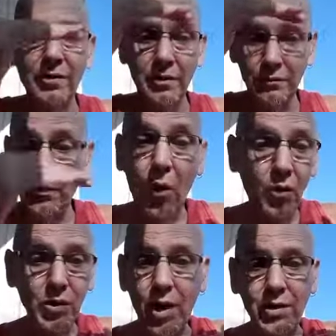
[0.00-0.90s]
There's a
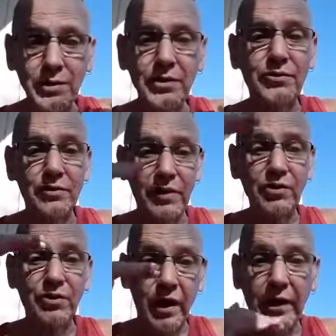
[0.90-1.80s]
whole long list of
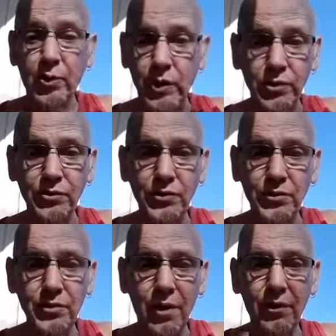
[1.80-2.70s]
just NyQuils,
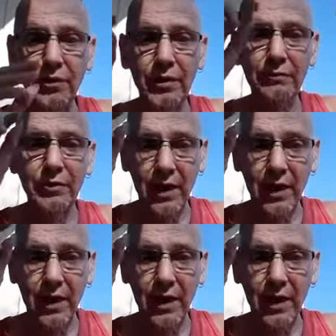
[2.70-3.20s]
all the different